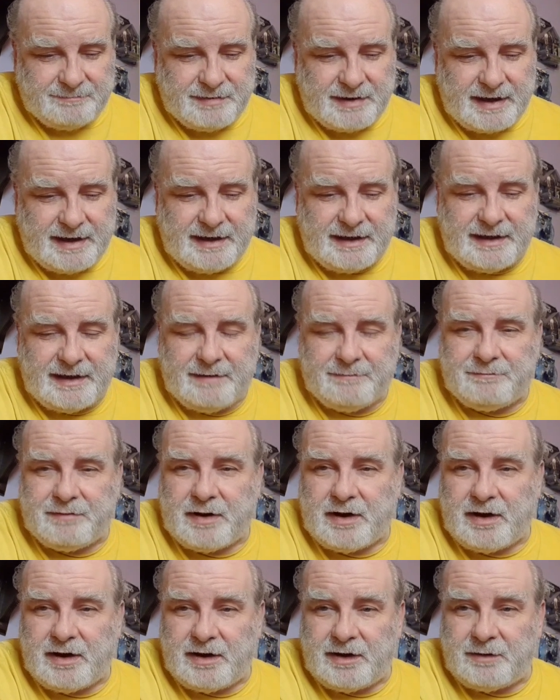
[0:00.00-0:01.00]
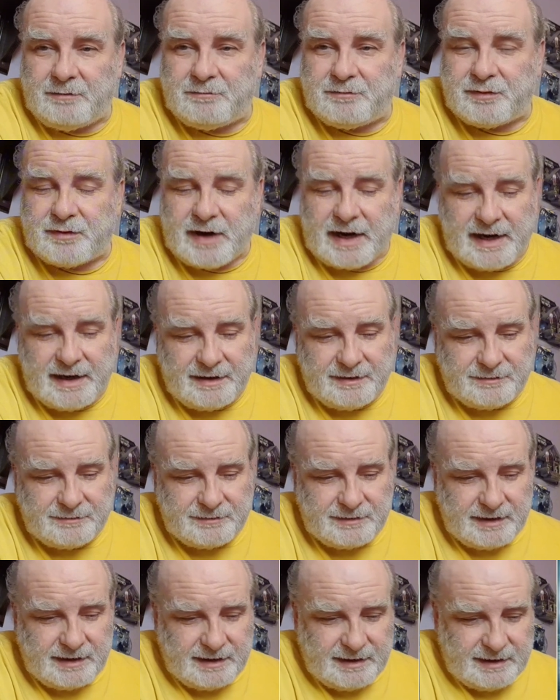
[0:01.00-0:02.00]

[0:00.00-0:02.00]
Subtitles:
by Paul Brown,